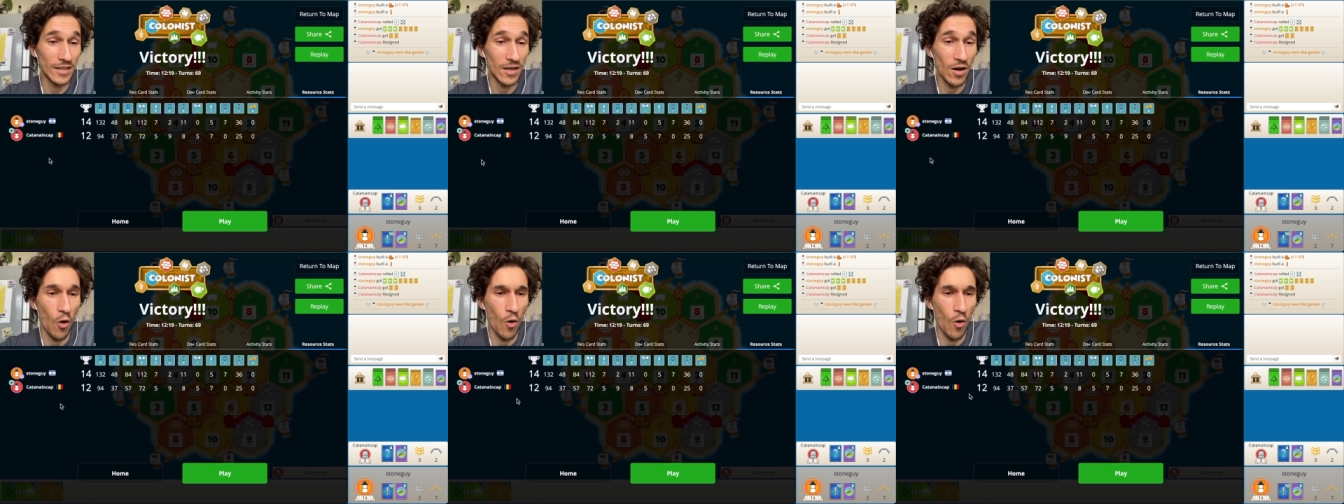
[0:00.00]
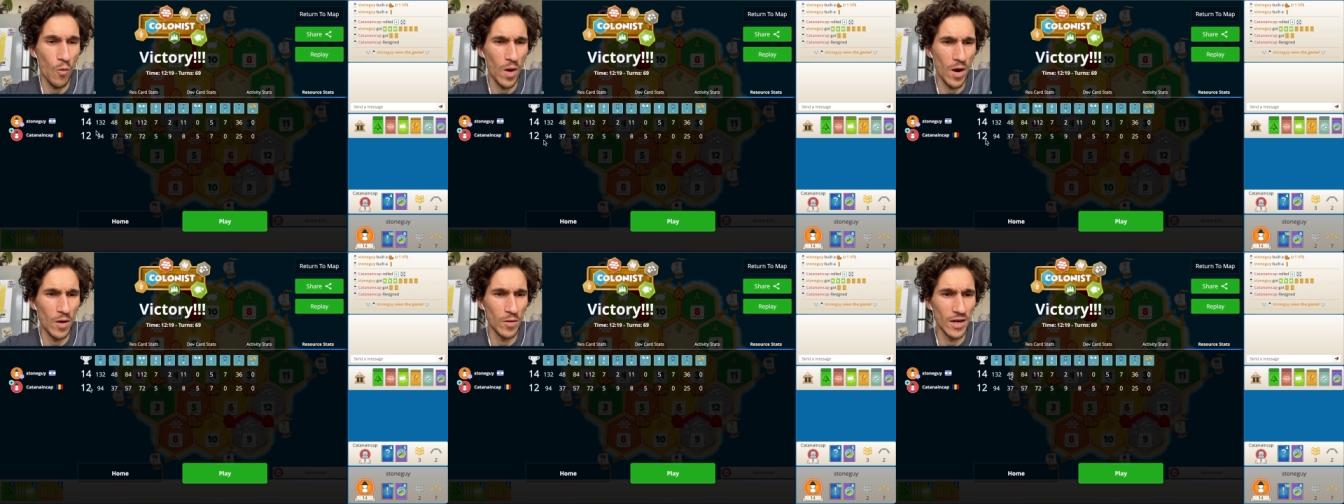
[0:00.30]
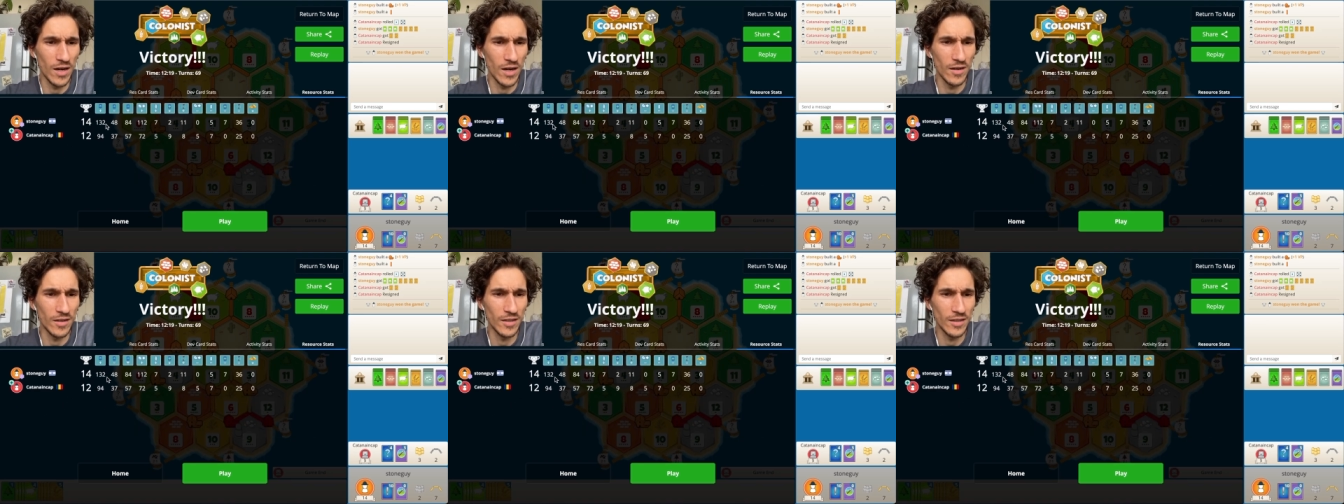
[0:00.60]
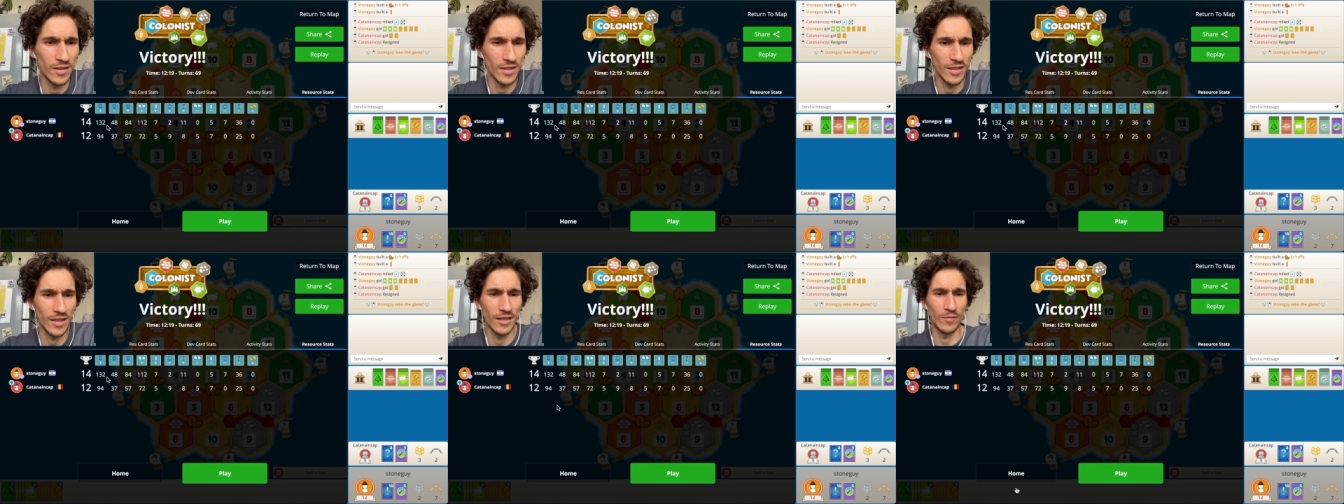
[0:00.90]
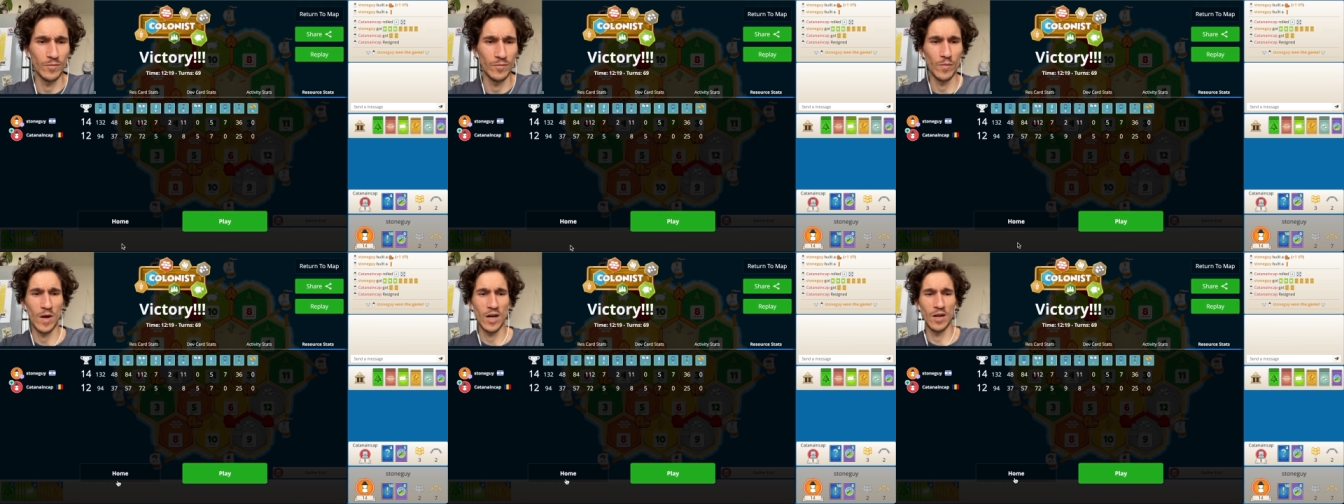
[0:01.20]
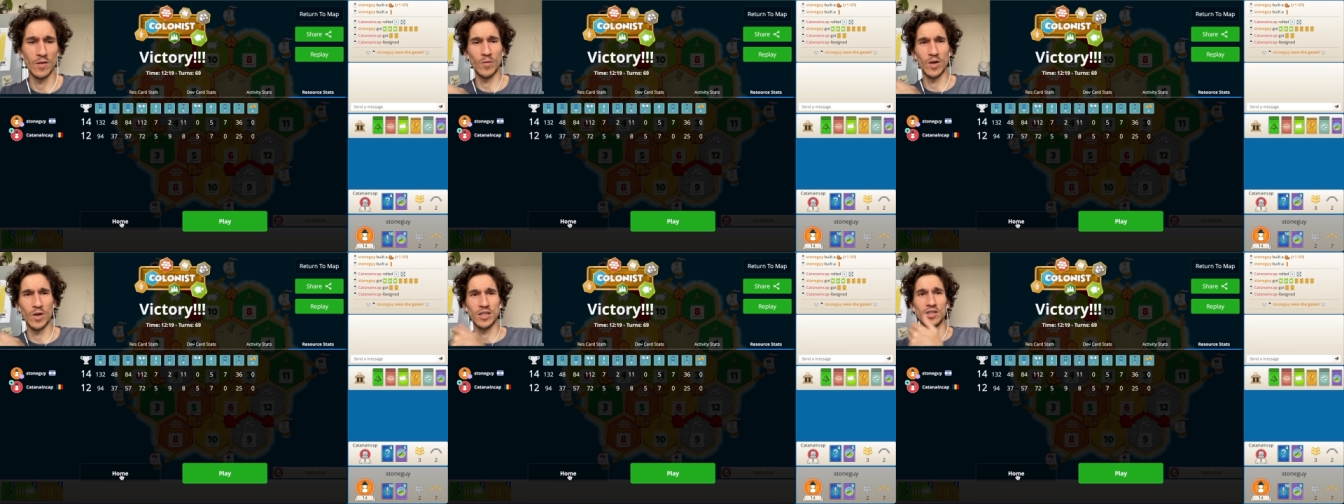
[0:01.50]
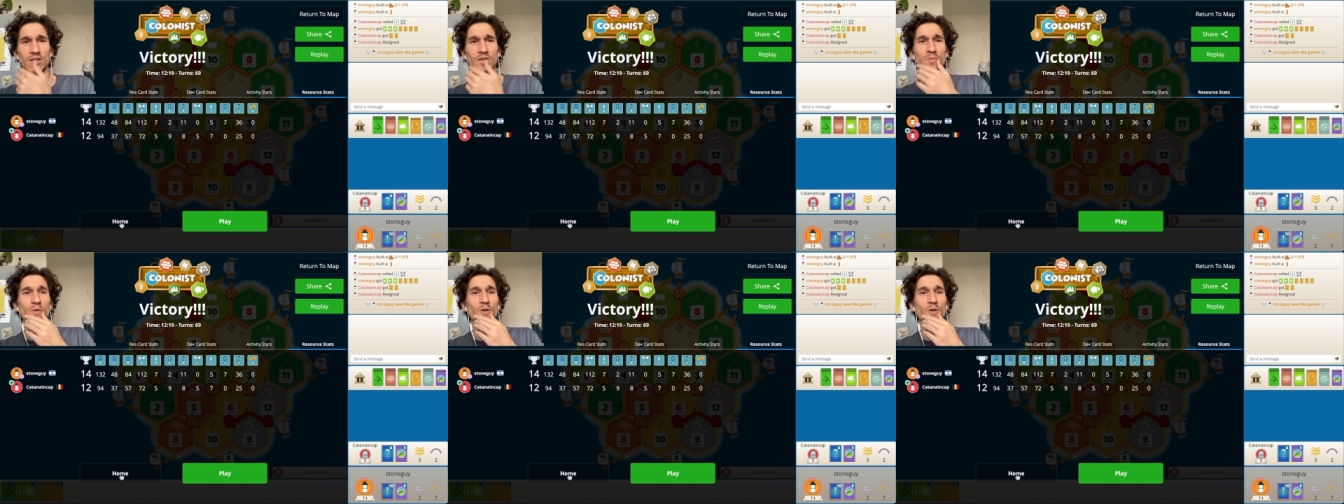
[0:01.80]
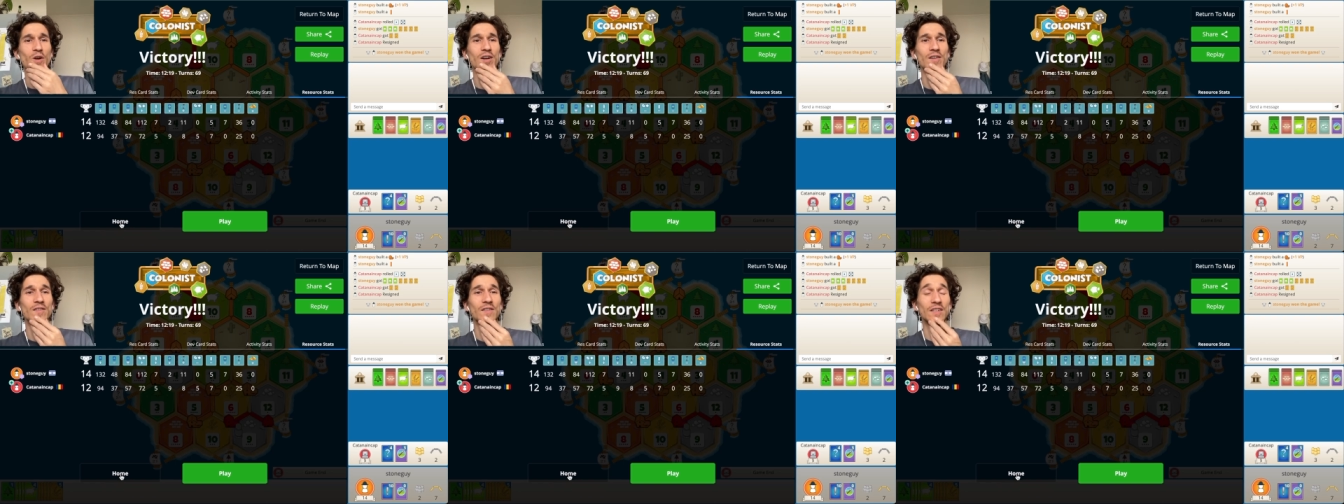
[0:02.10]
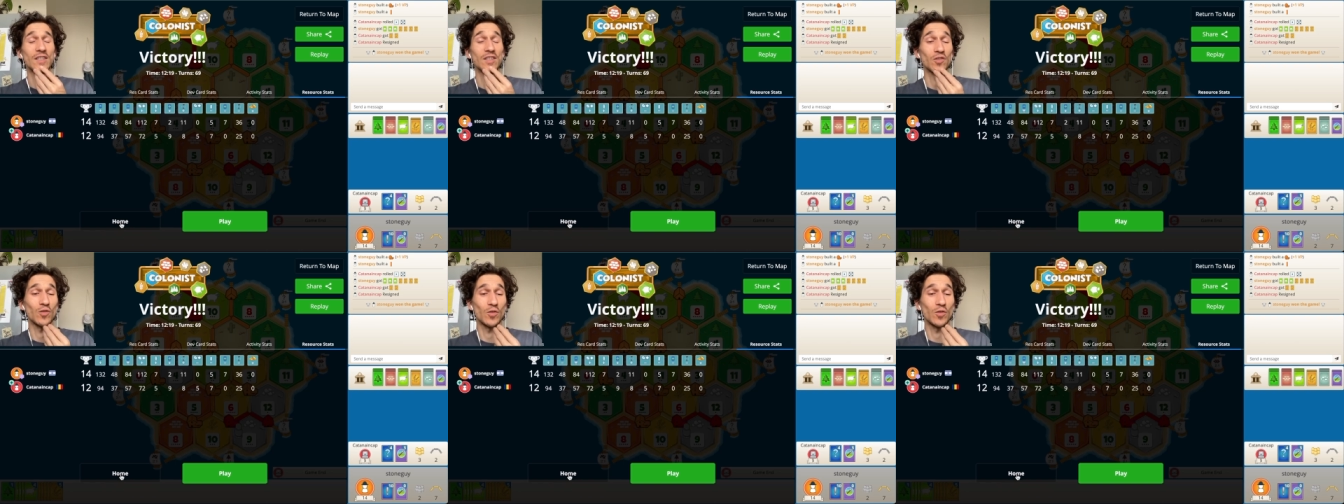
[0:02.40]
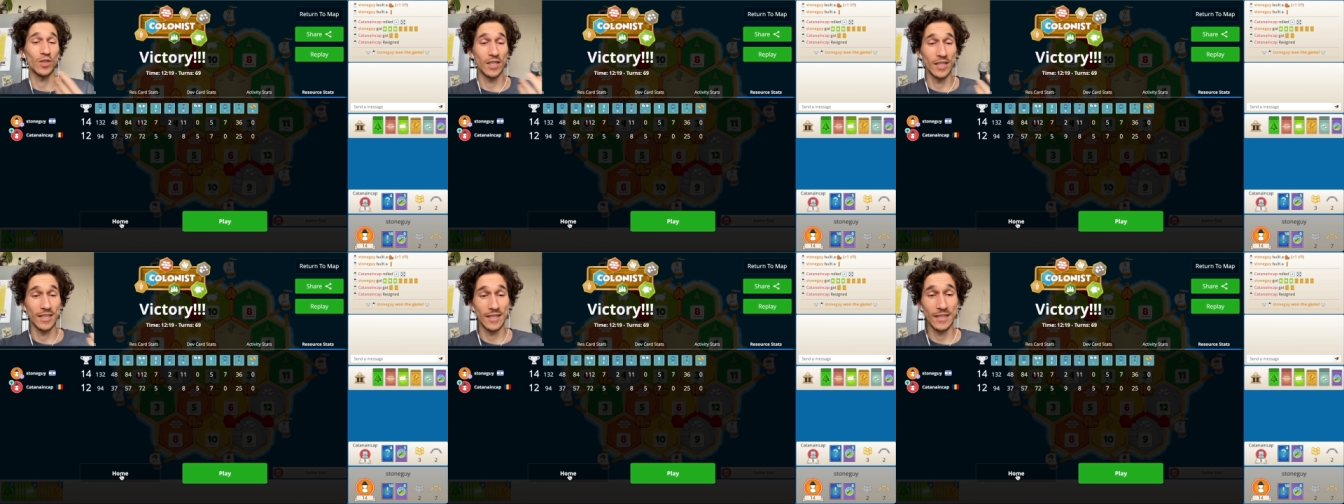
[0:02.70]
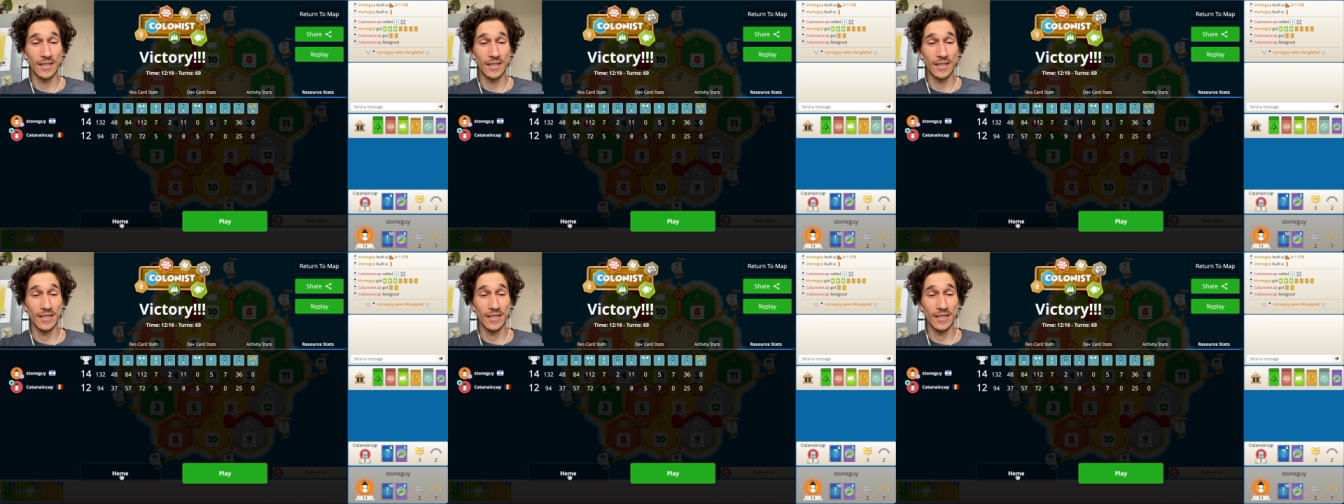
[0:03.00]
Oh wow, yeah, I had my, much more resources.